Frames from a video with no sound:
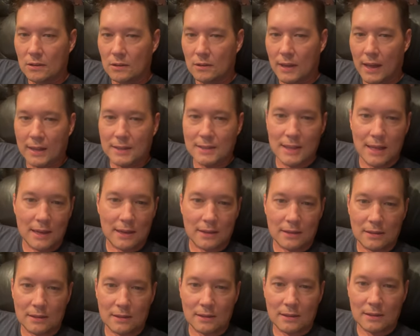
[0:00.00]
That's not
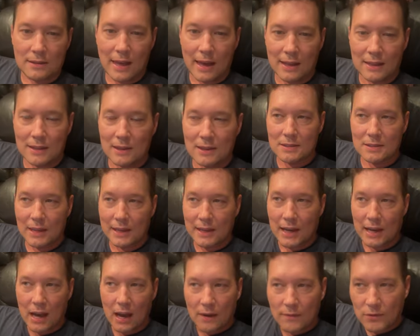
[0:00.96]
a. That like
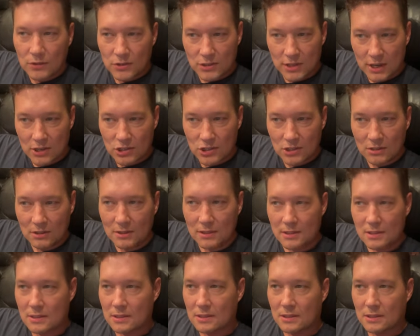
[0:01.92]
a conversation.
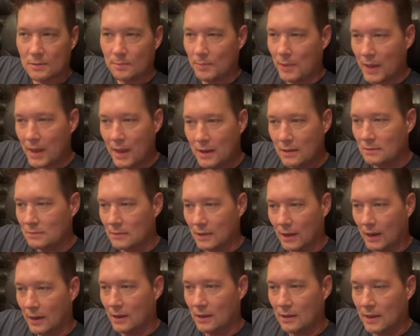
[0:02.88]
This is a debate.
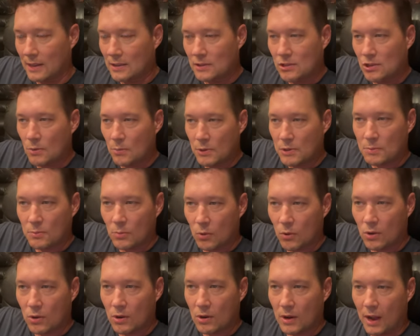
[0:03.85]
Uh, you get so much
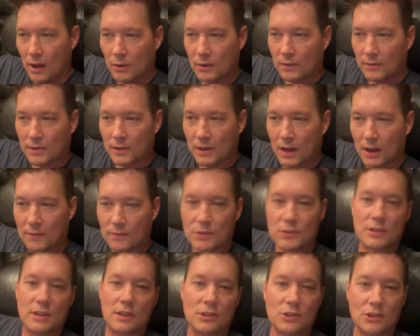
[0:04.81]
more out of the
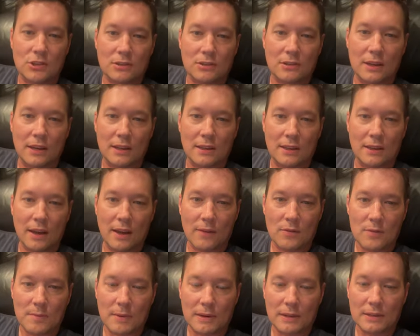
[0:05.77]
conversation. I think
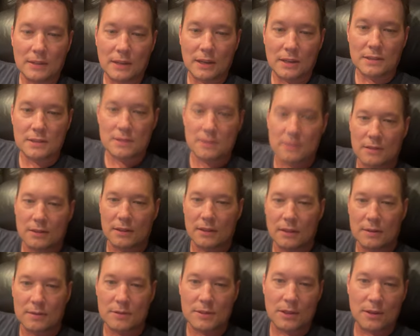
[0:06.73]
everybody does.
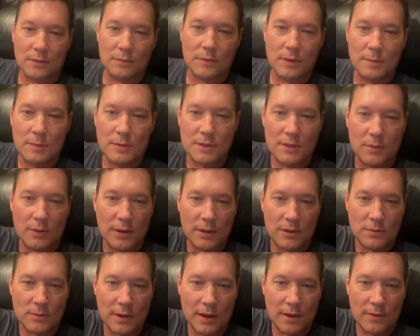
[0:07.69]
Uh, so let me see what
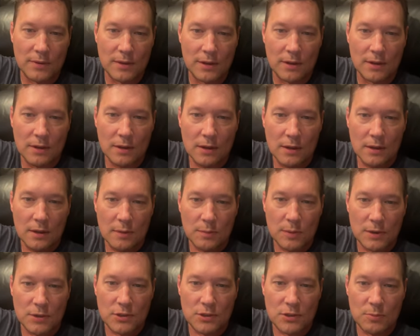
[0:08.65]
else we have here. A
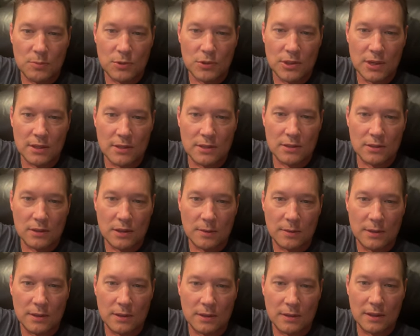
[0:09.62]
bunch of super chats still
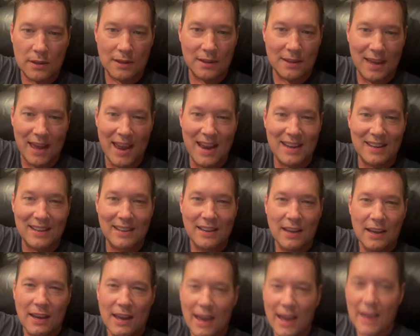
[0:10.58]
coming in. Okay, Hayden,
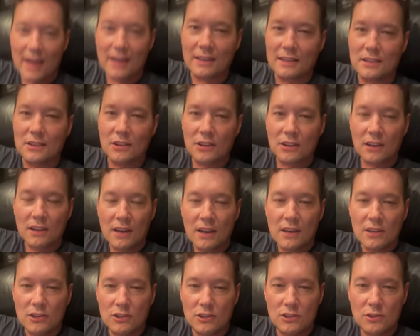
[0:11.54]
Hayden, you're
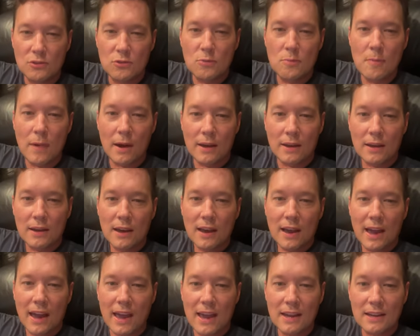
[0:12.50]
I you might
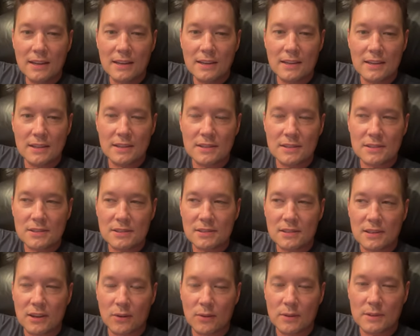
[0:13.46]
Hayden is
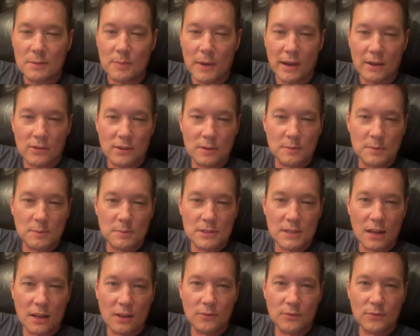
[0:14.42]
going to bankrupt
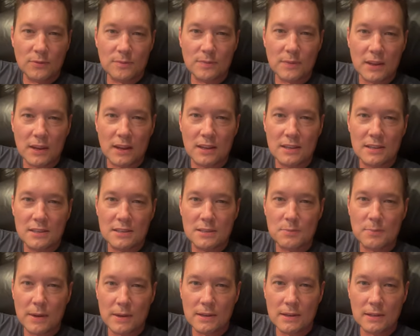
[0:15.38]
himself uh, he's
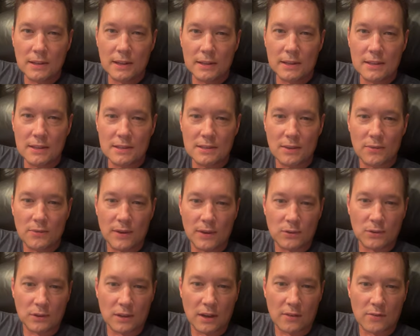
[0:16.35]
spending like he's the
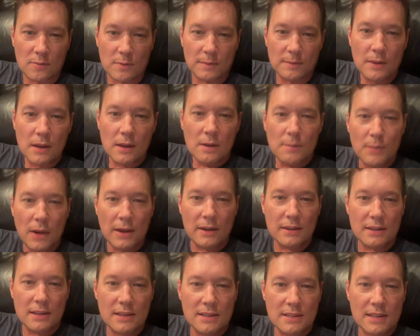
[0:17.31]
federal government. Ah.
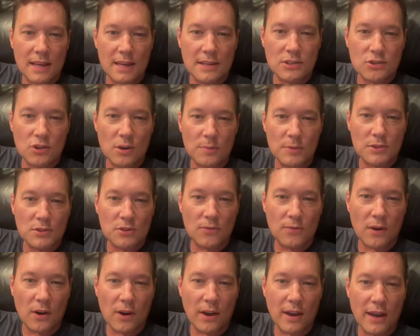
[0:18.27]
But he says Trump is so
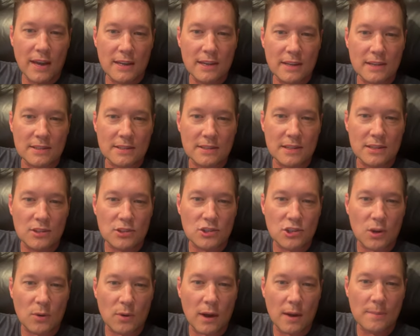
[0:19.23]
far ahead, he doesn't need to
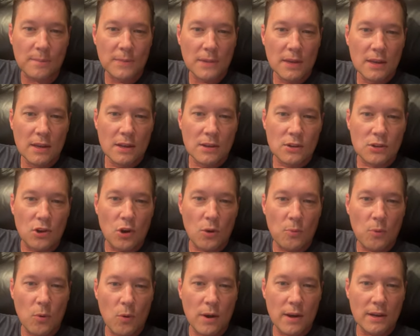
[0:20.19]
show up. No
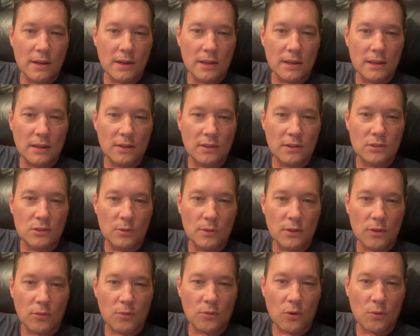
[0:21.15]
point in doing
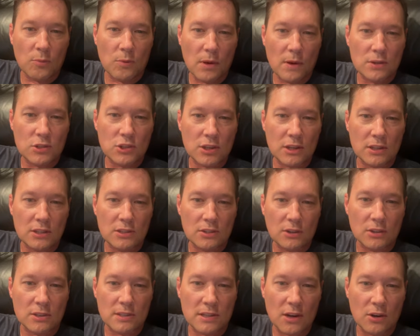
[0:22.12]
the throat punching until
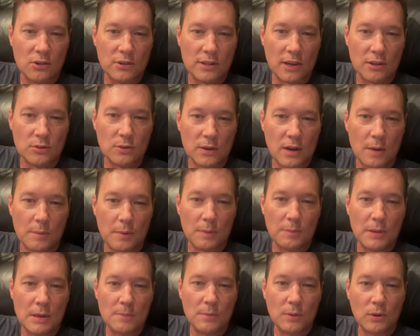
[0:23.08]
it's narrowed down to a couple of
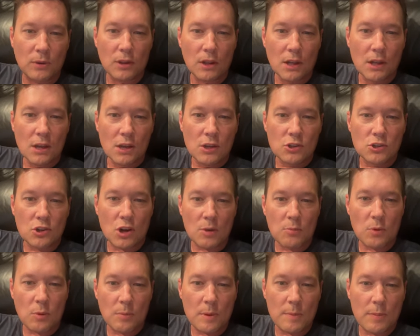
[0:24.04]
people.
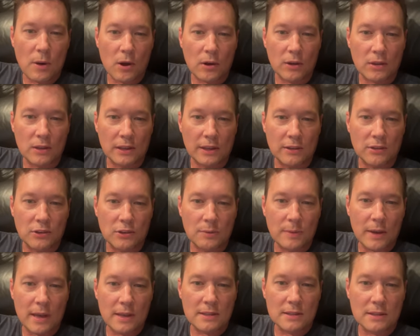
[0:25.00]
Trump will be part of the later
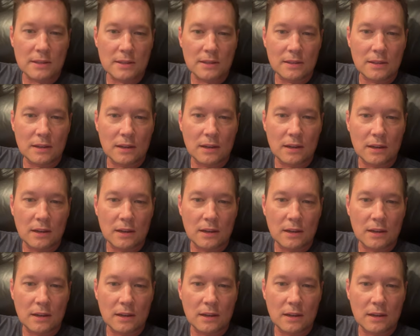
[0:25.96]
debates. Uh,